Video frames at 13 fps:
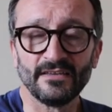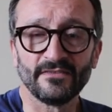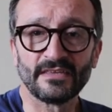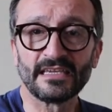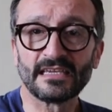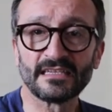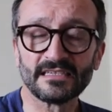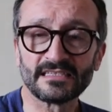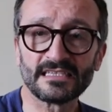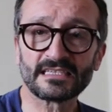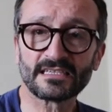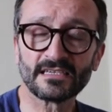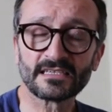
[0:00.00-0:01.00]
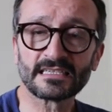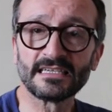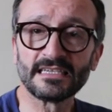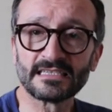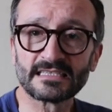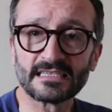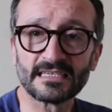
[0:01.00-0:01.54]
thinking and discussing
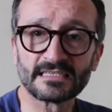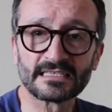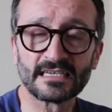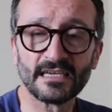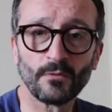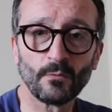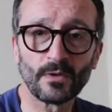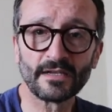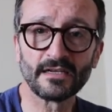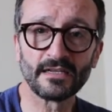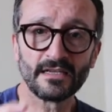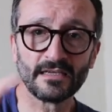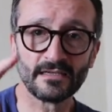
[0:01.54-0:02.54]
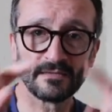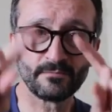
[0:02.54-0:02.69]
is that I